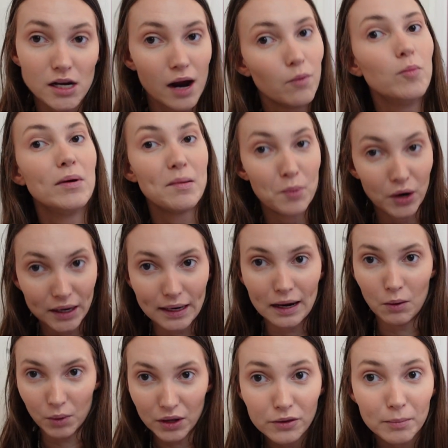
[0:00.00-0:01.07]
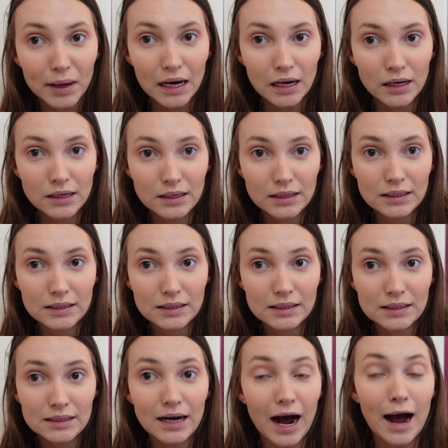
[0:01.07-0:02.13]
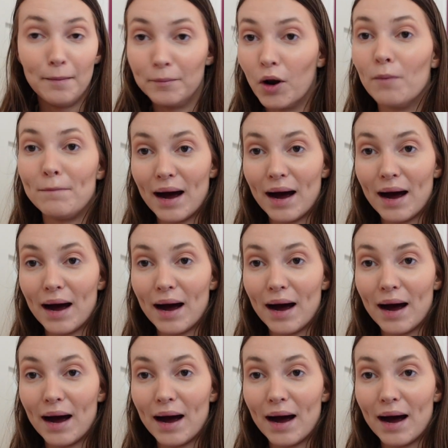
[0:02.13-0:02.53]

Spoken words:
I will be bringing it with me. I'm not